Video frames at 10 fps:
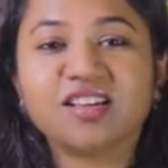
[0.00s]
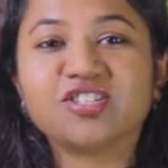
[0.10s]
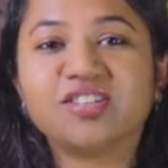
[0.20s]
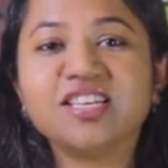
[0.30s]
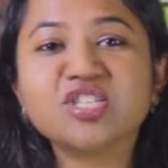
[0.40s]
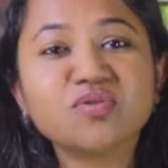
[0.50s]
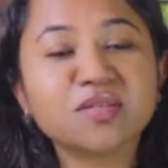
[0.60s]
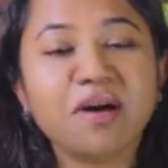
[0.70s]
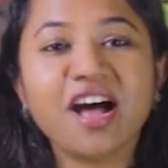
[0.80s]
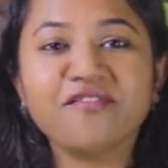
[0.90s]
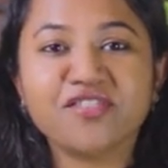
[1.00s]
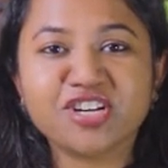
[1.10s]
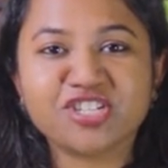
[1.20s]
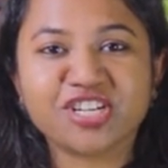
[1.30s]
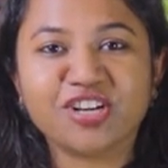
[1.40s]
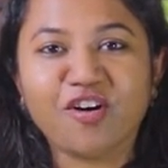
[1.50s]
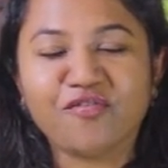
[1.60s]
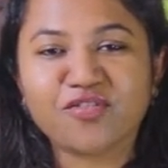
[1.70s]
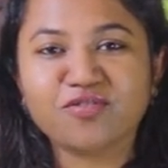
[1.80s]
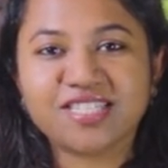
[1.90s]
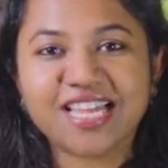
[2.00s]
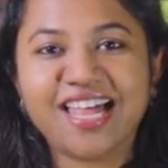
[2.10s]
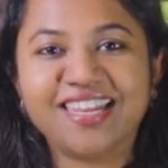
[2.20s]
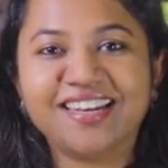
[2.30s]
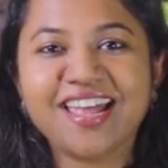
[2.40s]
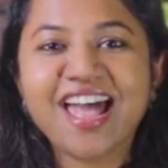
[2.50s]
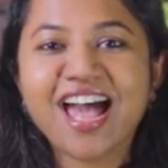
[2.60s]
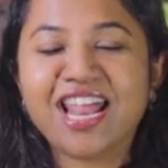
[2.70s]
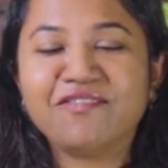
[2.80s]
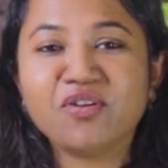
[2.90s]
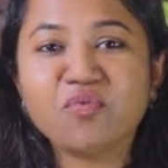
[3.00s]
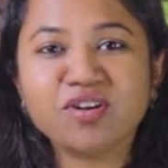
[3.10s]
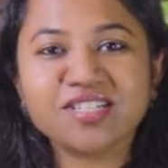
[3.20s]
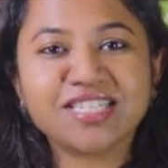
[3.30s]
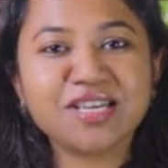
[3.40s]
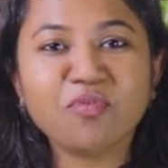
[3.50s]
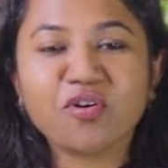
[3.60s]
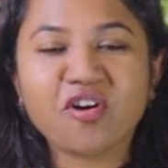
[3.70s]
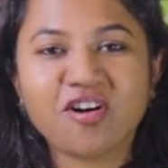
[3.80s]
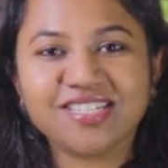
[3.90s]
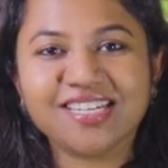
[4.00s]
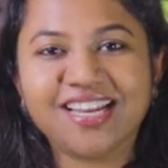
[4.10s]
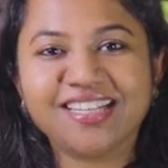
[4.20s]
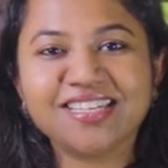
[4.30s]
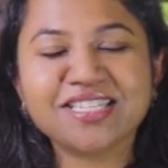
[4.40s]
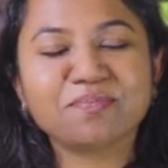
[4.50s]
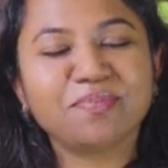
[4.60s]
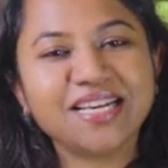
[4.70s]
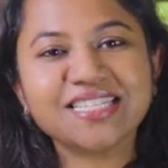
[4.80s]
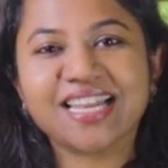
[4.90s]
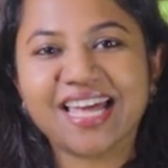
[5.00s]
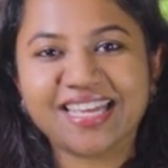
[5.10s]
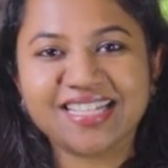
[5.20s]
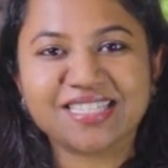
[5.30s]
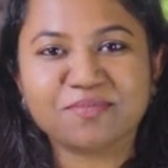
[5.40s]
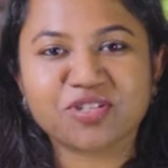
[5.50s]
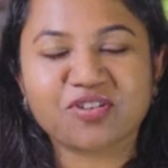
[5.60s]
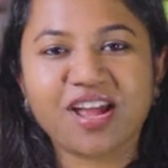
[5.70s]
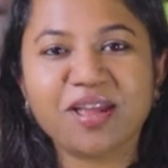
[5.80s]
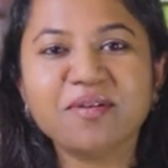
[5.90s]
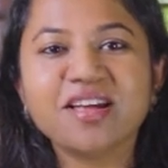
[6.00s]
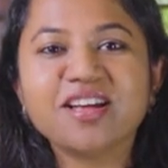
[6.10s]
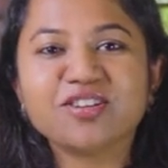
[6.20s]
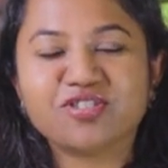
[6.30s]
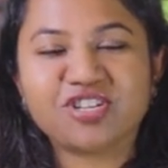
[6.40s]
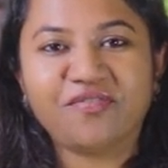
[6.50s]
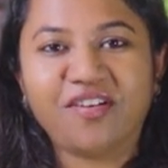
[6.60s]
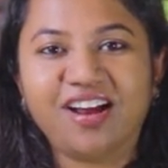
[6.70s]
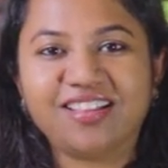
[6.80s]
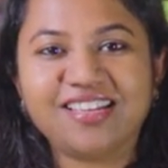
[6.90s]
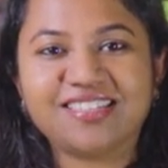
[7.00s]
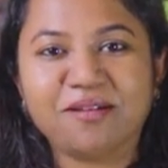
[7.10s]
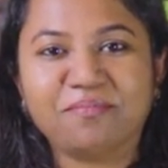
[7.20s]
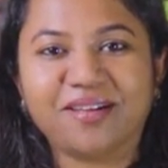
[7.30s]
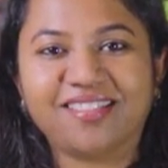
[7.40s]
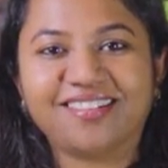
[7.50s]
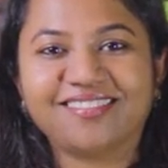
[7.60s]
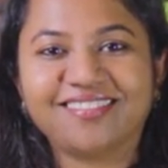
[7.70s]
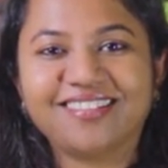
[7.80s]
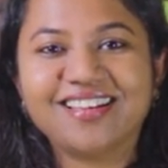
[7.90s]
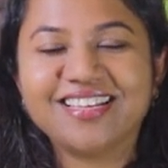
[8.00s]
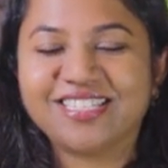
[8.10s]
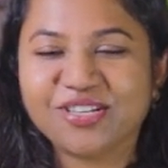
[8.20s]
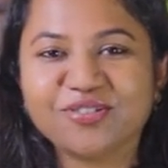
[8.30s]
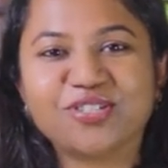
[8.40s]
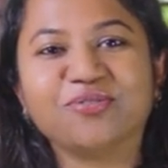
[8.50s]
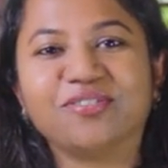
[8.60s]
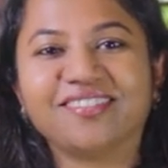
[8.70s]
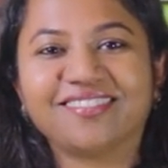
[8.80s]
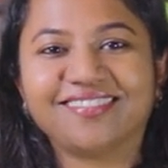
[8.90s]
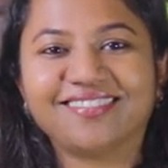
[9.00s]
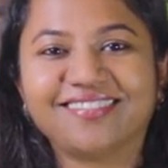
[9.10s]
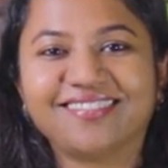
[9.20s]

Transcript: So this was my version of fruit salad. And if you want to see more content like this, please like and subscribe to Chef Aarthi Sampath. See you soon.